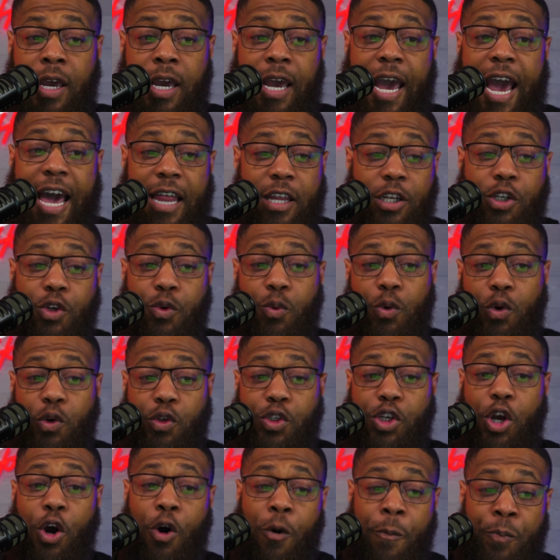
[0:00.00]
Alex
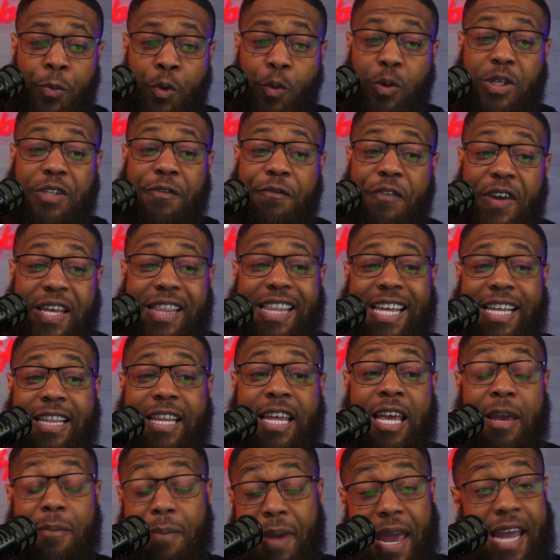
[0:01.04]
Caruso was fifth in
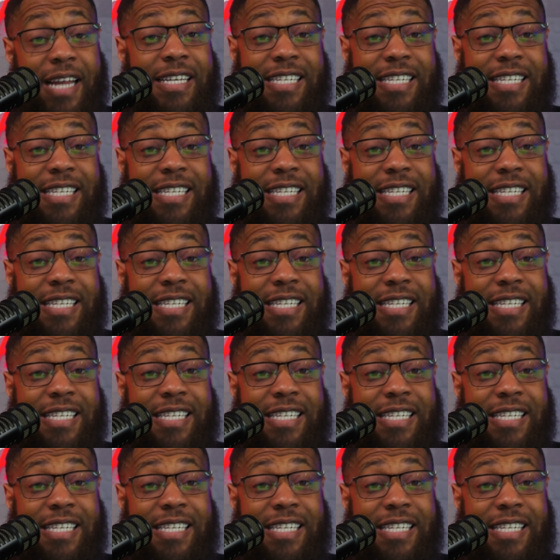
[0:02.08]
the NBA,